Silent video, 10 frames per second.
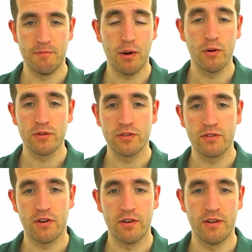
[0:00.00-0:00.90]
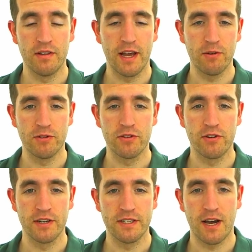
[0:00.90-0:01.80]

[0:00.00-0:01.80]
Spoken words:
posts on language learning